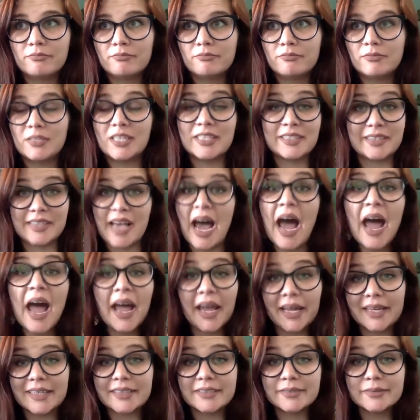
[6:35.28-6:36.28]

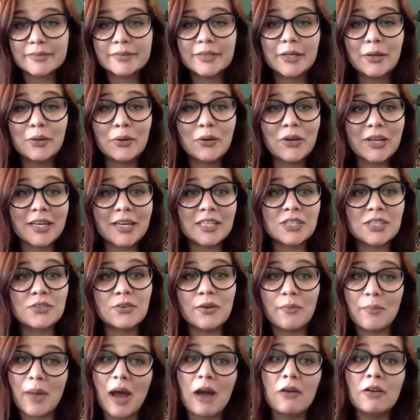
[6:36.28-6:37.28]
decide, we get to
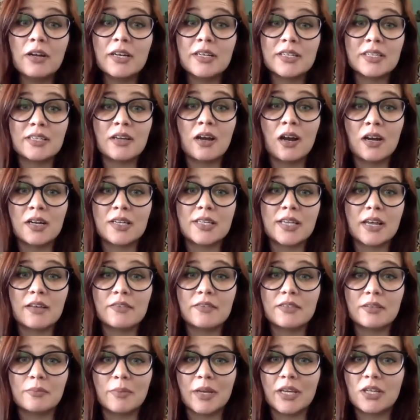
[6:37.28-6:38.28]
empower
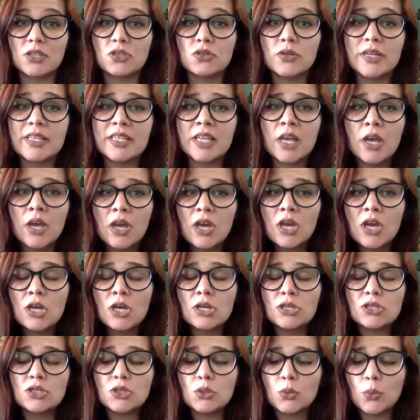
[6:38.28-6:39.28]
ourselves and make a choice.
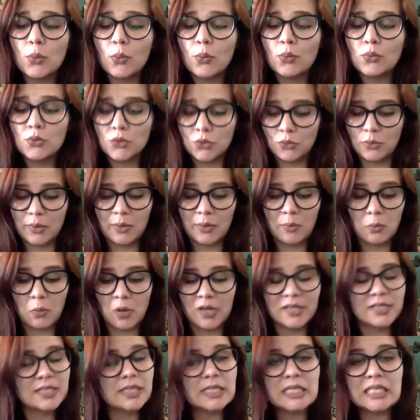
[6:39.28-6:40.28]
Do we
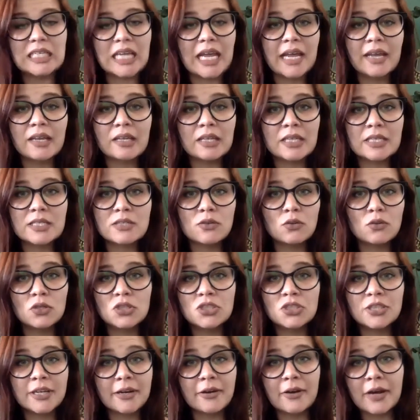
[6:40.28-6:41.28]
want to stay in this old
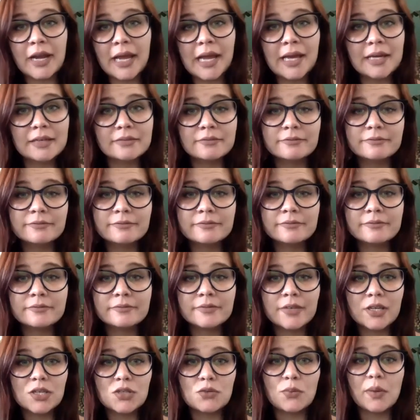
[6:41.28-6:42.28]
chariot?
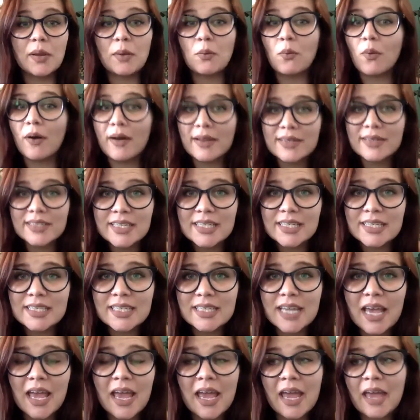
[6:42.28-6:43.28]
Do we want to
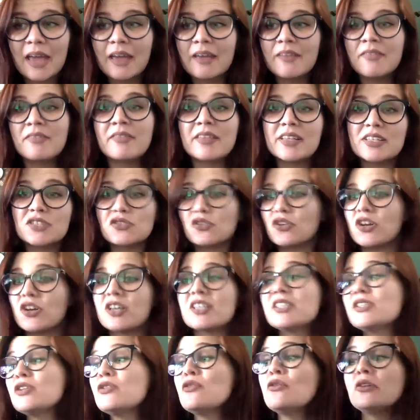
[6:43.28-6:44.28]
stay in this
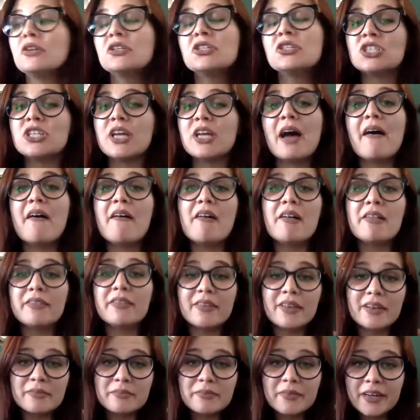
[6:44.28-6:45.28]
crusty old shell
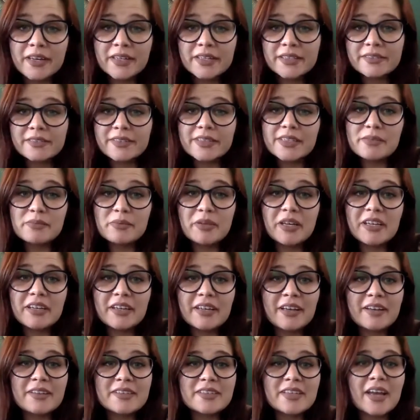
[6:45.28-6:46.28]
that I'm kind of
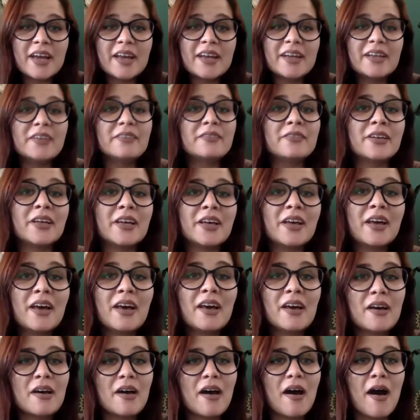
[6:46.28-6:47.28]
expanding outside
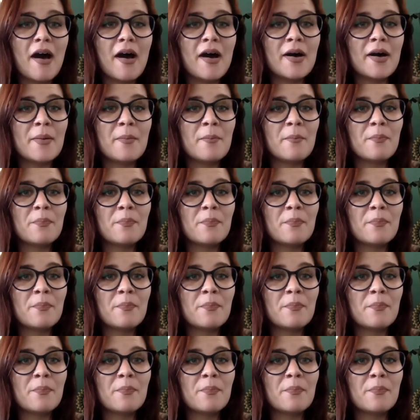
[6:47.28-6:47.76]
of?